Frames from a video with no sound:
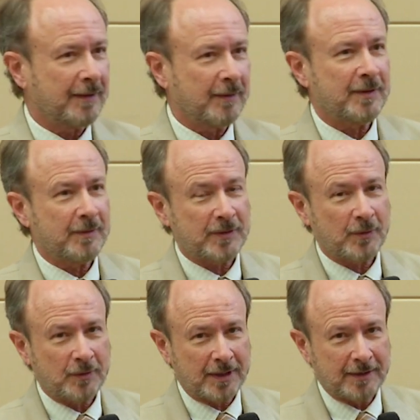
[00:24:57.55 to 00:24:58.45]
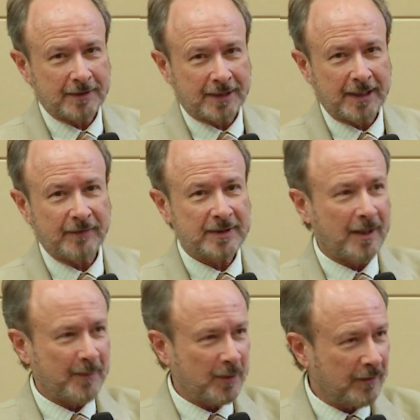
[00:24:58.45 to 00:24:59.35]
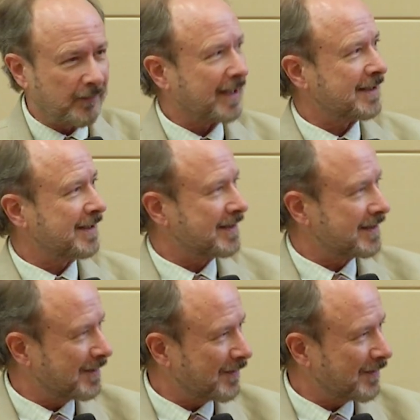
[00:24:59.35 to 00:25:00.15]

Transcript: it was kind of a domino effect. As